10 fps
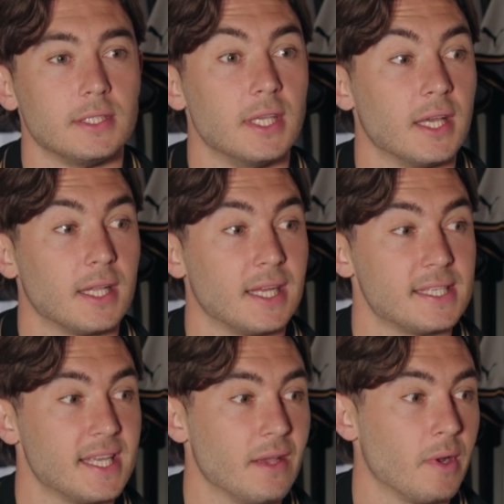Yeah, like I
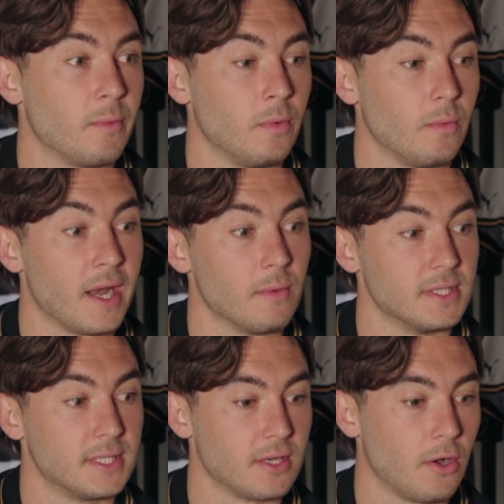say, when when it
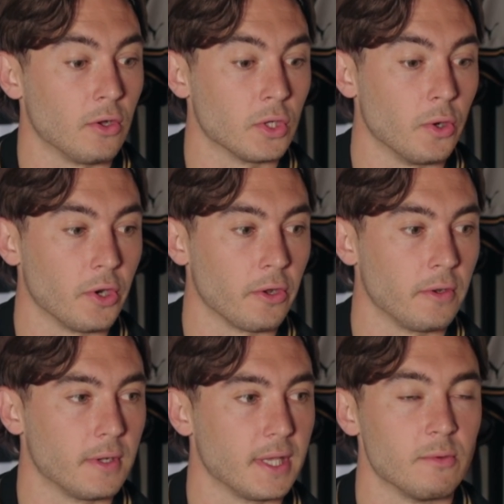was all going
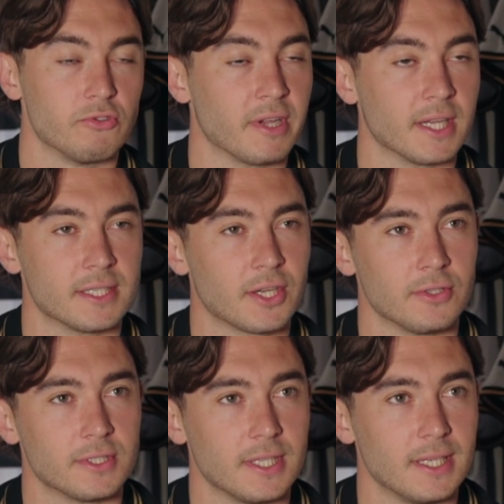on, he was ringing us
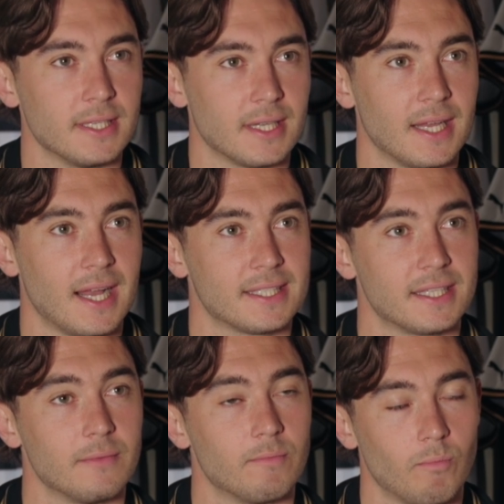constantly, like
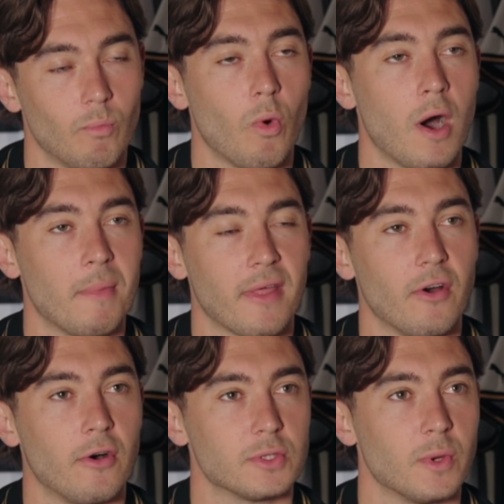asking what my
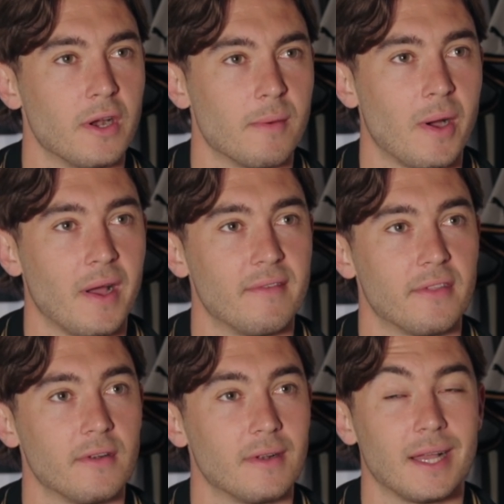thoughts were about
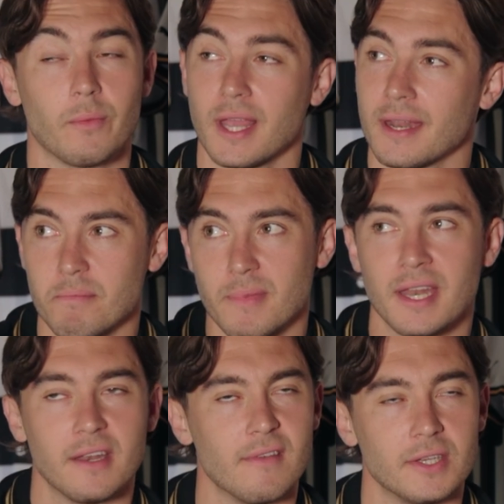everything. Like we had
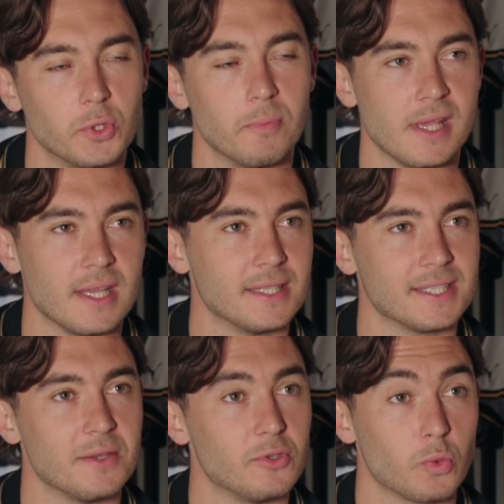individual meetings,
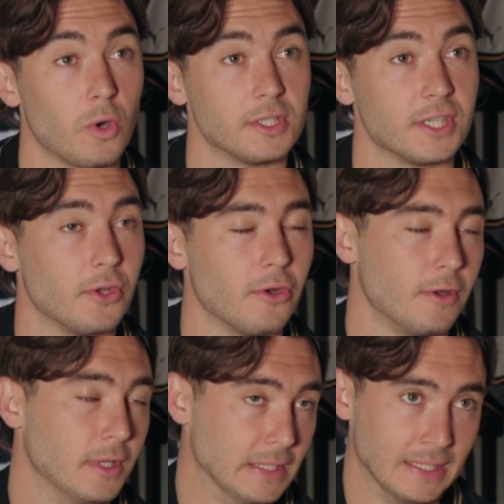and he just wanted to know
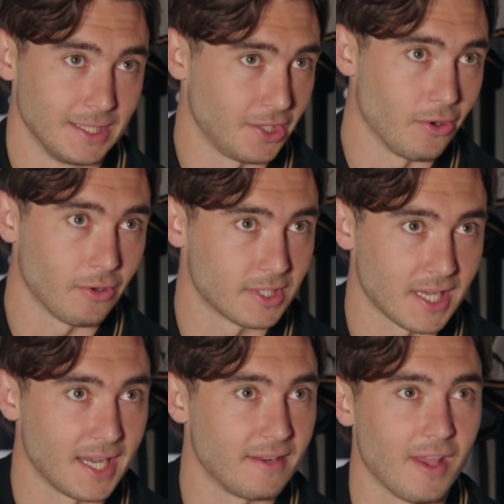your
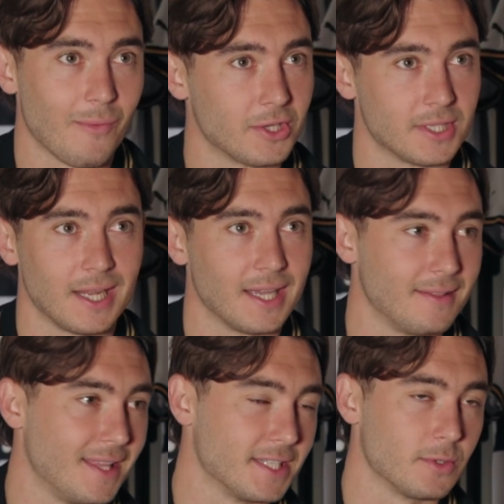side of it. It wasn't
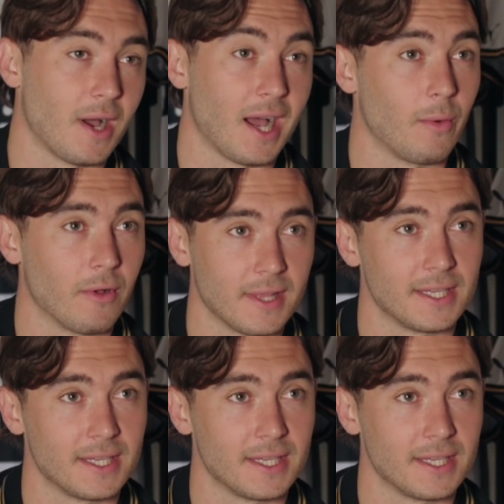like this is what I want.